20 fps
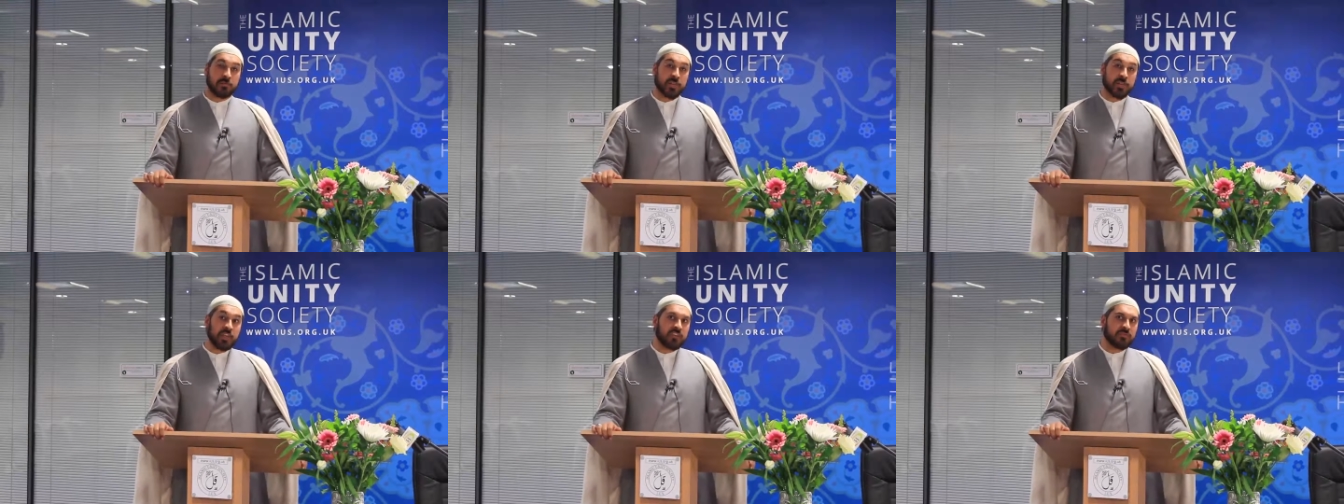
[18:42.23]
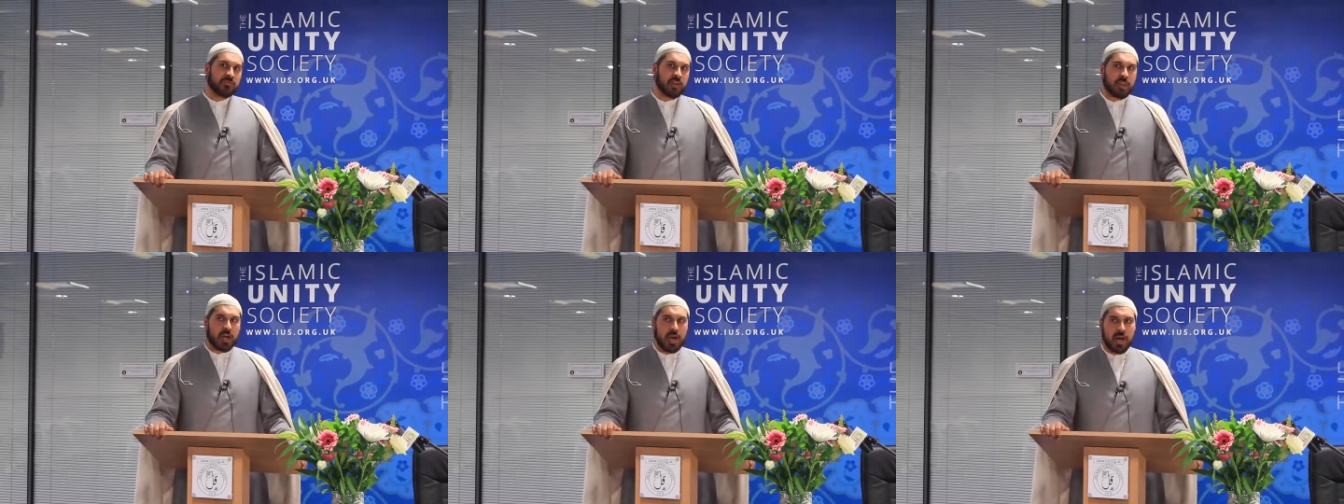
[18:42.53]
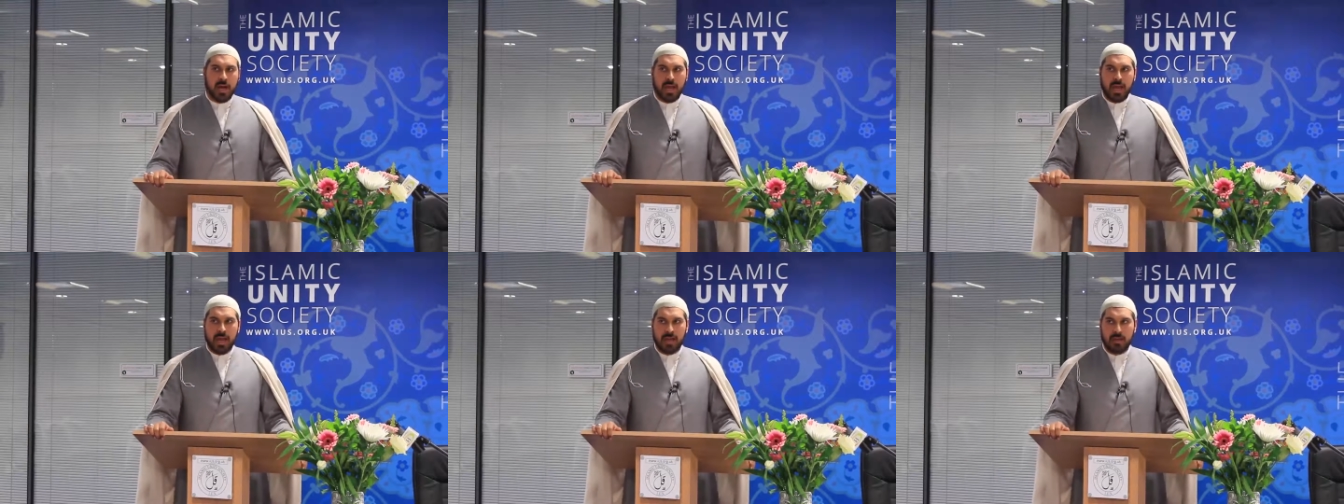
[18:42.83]
evil
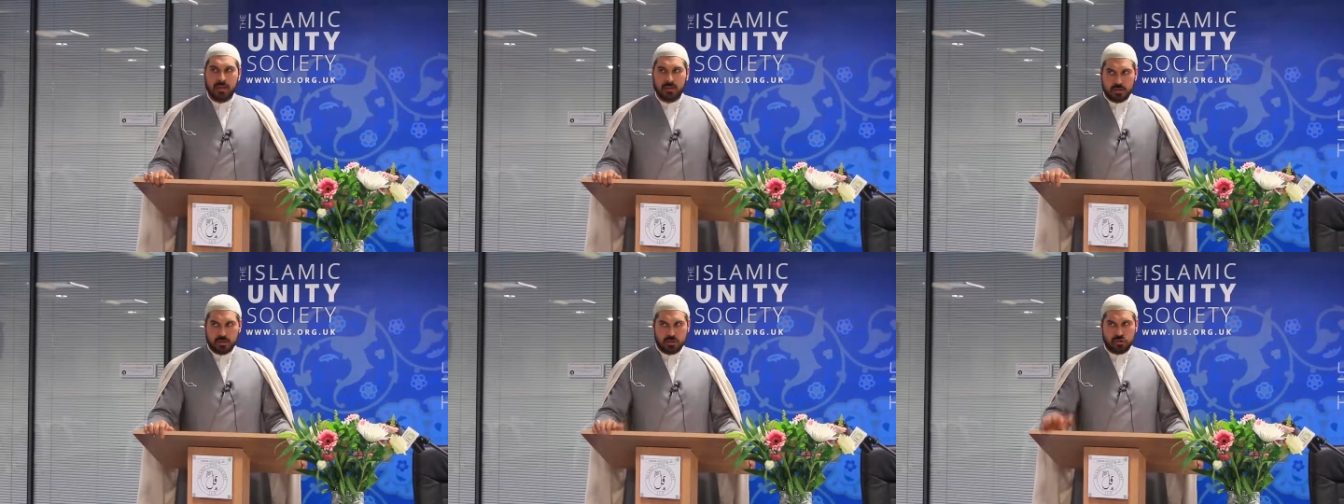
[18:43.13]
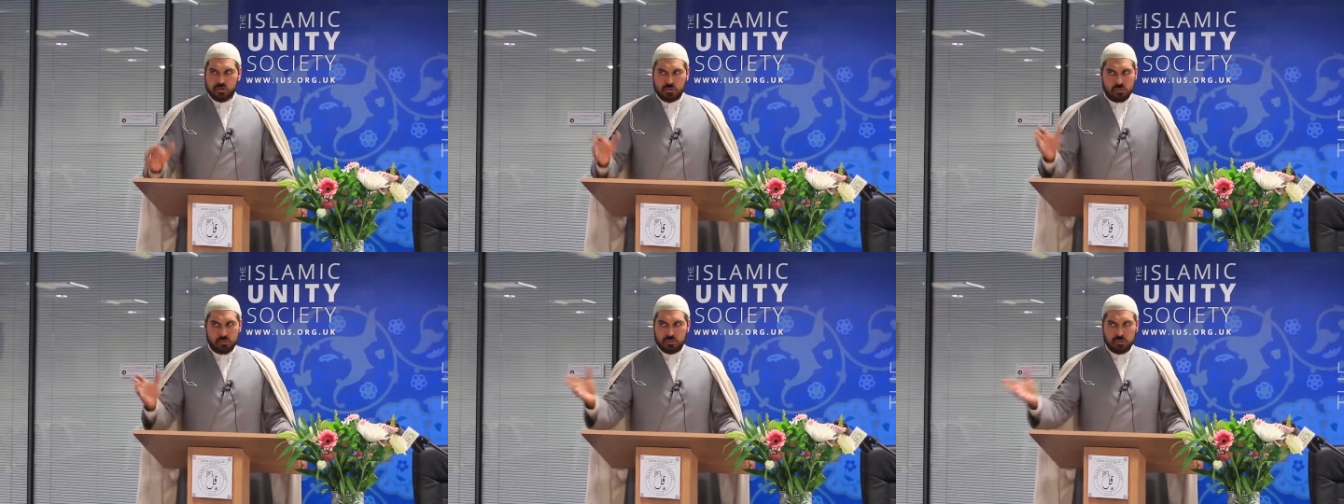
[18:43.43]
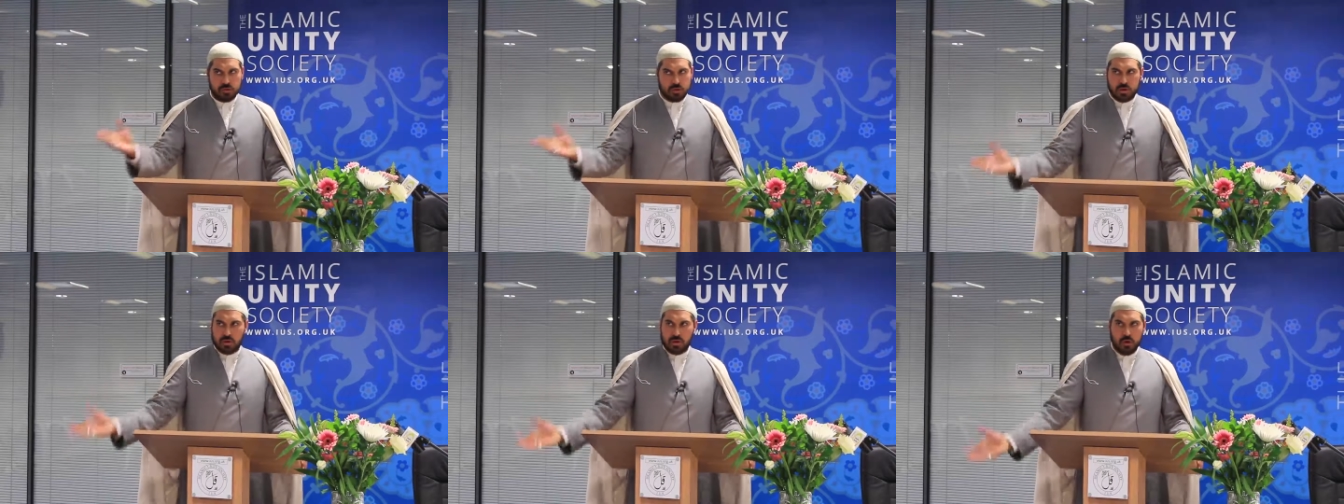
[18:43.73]
eye, is true,
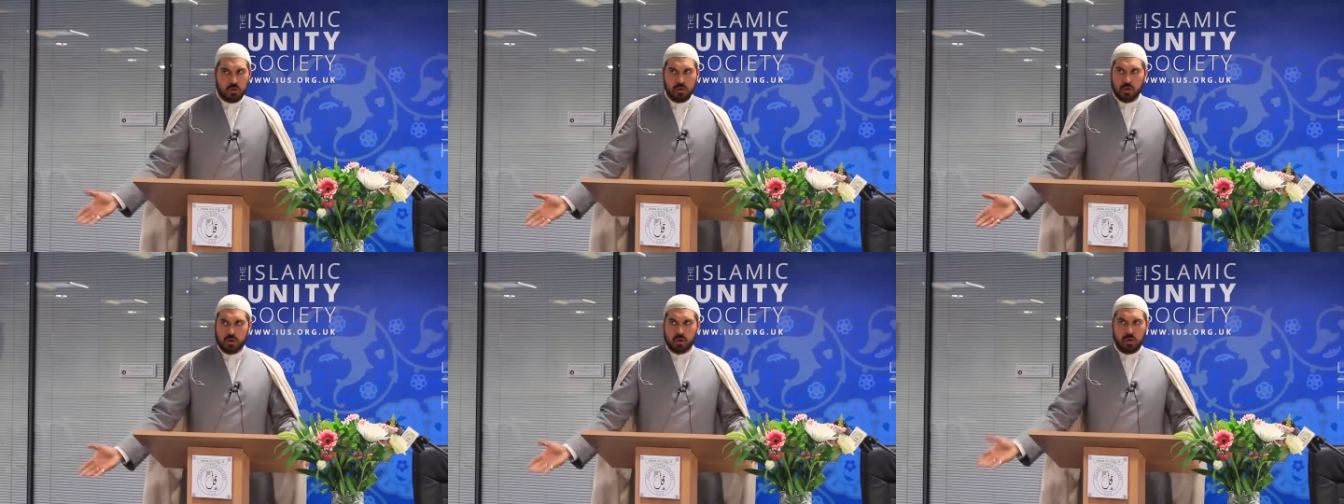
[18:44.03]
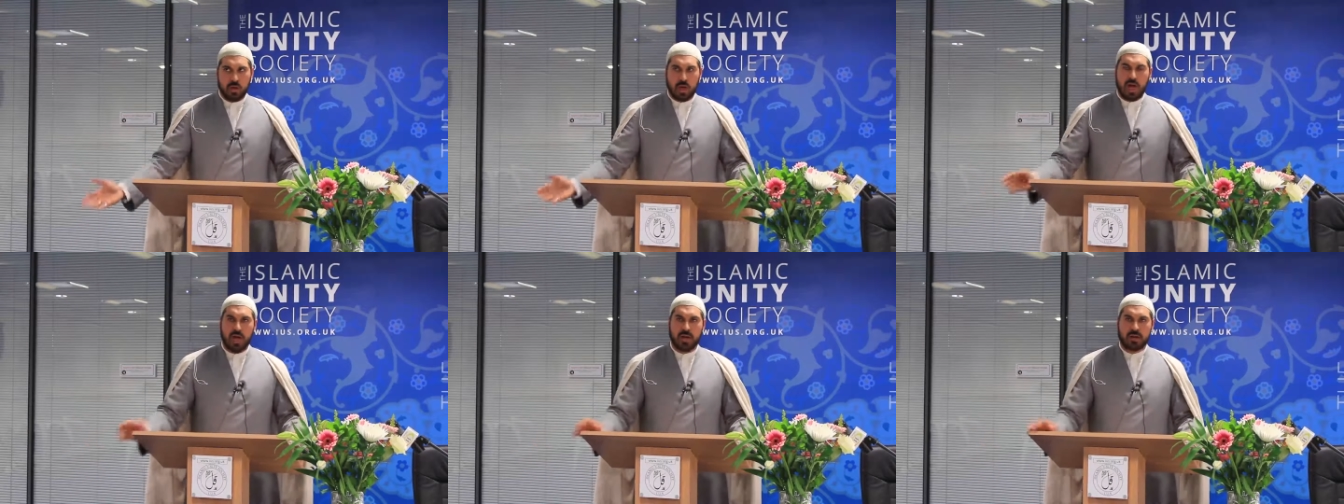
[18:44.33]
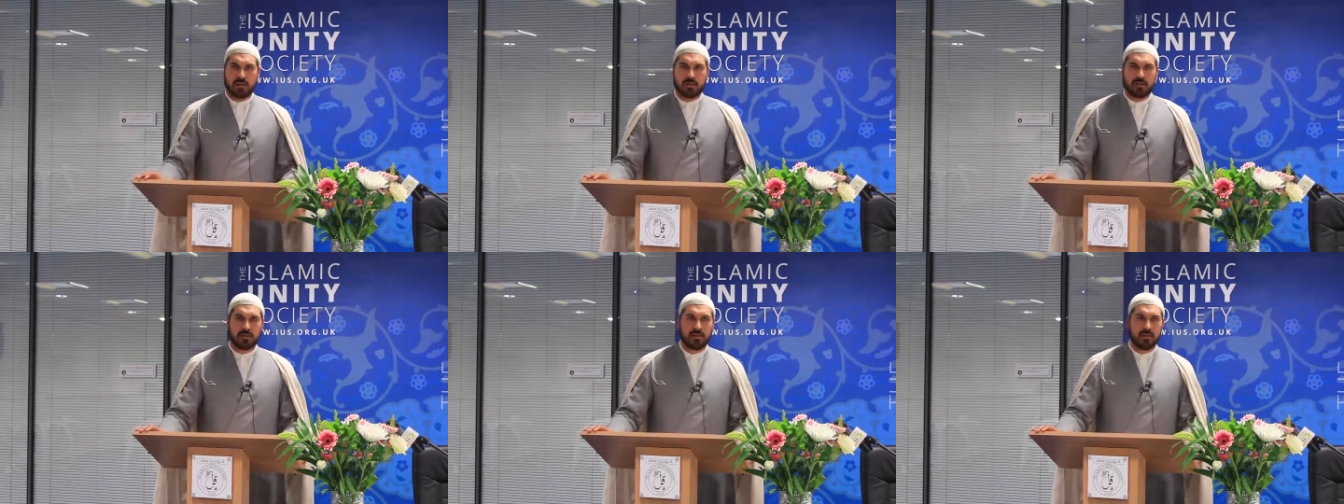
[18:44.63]
it's in the Holy
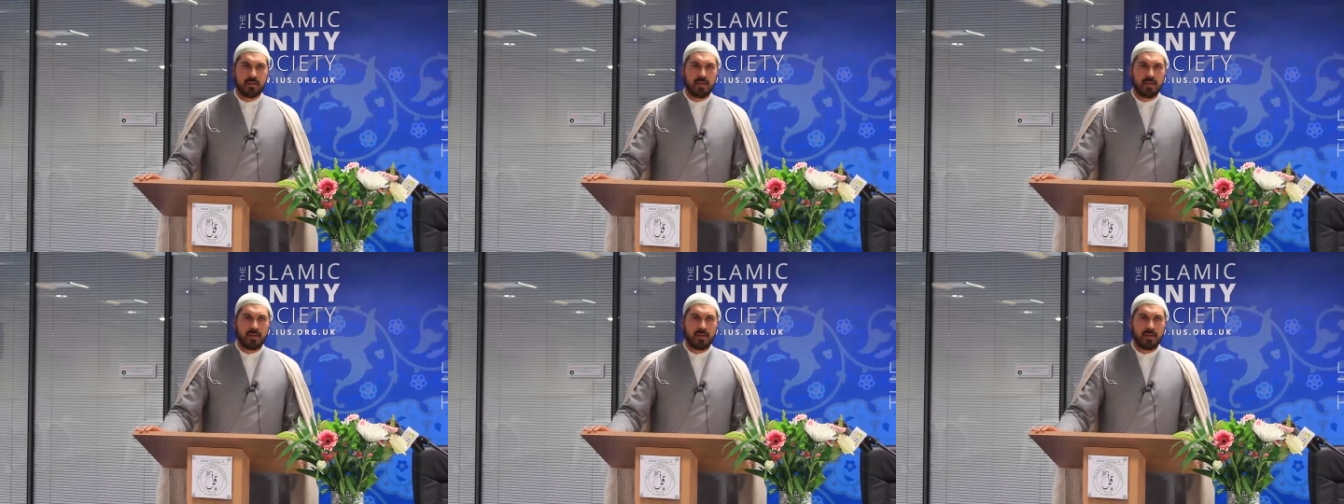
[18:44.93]
Quran,